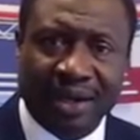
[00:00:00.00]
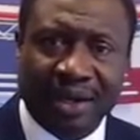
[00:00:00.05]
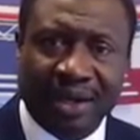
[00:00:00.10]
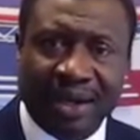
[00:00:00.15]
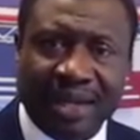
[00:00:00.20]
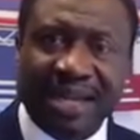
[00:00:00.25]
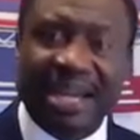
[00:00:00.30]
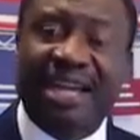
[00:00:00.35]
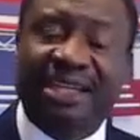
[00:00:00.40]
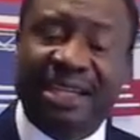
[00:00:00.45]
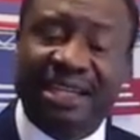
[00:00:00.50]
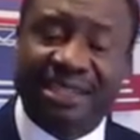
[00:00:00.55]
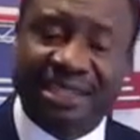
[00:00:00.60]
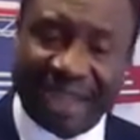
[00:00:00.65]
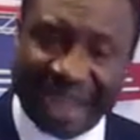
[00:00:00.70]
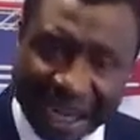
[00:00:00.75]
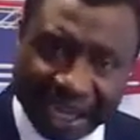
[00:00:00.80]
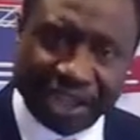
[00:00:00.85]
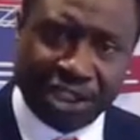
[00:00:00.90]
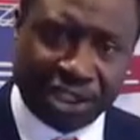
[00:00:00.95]
their
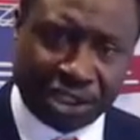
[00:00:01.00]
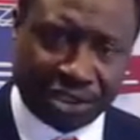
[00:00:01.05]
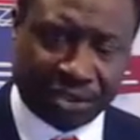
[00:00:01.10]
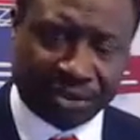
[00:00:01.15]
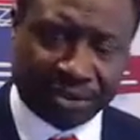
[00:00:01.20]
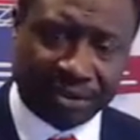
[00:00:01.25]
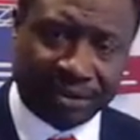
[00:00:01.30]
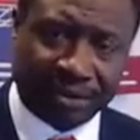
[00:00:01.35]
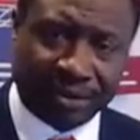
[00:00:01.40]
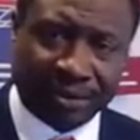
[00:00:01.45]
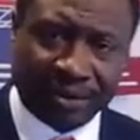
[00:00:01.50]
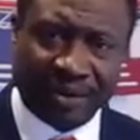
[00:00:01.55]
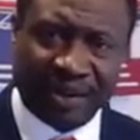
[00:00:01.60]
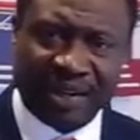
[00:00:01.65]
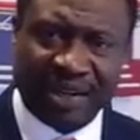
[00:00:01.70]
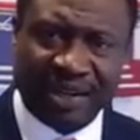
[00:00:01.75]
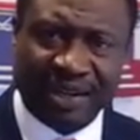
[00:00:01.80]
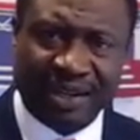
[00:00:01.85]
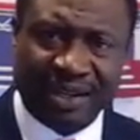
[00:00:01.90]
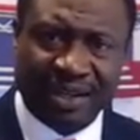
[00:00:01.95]
detention
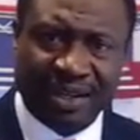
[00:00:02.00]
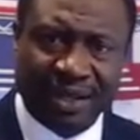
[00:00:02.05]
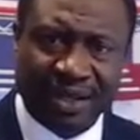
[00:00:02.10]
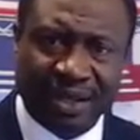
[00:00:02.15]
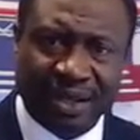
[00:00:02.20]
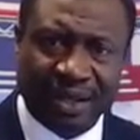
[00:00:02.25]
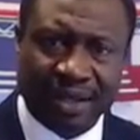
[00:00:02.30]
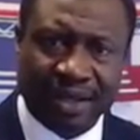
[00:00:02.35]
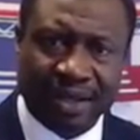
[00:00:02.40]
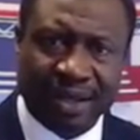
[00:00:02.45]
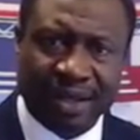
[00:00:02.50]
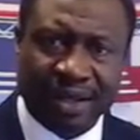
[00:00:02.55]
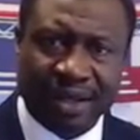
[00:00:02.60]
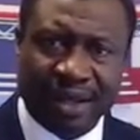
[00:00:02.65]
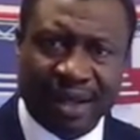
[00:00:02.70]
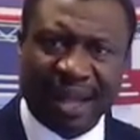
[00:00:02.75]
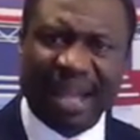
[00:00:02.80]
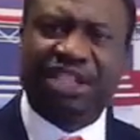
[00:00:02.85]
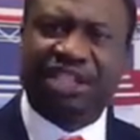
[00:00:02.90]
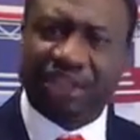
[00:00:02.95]

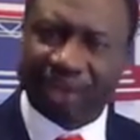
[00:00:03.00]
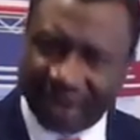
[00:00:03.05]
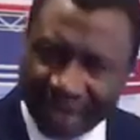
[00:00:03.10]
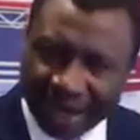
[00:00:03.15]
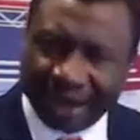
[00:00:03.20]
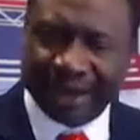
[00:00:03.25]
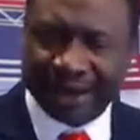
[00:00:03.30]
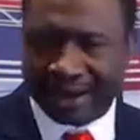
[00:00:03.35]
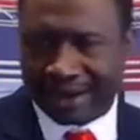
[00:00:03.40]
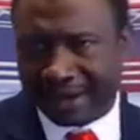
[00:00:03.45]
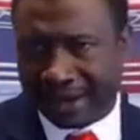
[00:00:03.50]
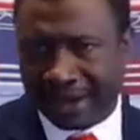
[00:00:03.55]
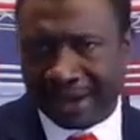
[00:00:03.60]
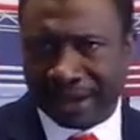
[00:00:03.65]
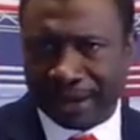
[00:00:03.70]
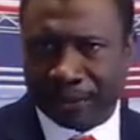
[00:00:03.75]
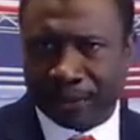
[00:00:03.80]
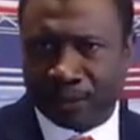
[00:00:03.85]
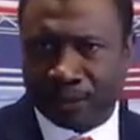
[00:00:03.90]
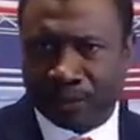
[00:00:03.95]
is
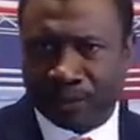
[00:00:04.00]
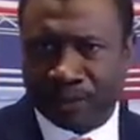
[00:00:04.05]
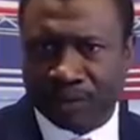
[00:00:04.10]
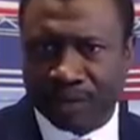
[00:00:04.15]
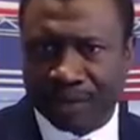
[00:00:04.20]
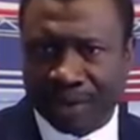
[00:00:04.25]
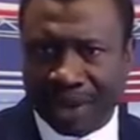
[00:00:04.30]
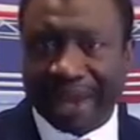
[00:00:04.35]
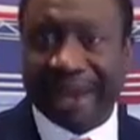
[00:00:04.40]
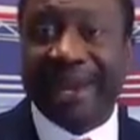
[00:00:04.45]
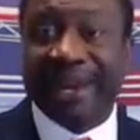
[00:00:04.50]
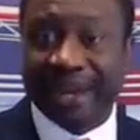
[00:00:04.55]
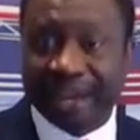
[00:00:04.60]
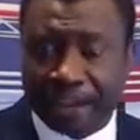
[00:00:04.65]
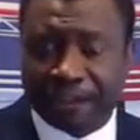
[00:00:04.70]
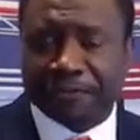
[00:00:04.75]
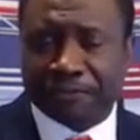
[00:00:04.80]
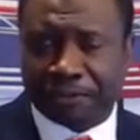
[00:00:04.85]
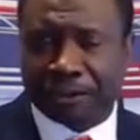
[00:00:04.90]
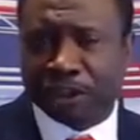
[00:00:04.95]
illegal in
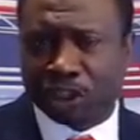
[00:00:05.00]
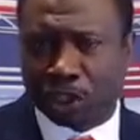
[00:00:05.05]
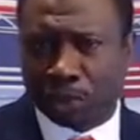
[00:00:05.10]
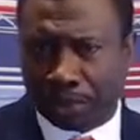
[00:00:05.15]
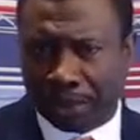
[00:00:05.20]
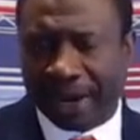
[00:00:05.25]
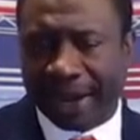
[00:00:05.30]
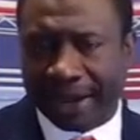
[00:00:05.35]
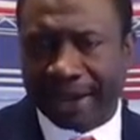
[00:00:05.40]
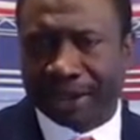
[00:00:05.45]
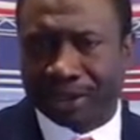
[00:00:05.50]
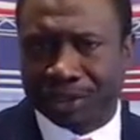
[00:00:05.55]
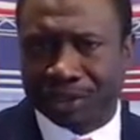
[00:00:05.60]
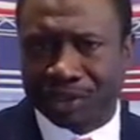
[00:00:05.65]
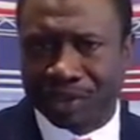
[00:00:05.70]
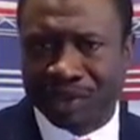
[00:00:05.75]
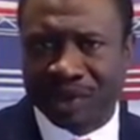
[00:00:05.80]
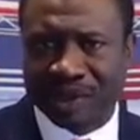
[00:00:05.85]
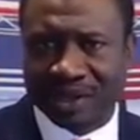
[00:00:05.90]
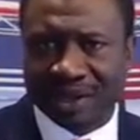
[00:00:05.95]
the first place.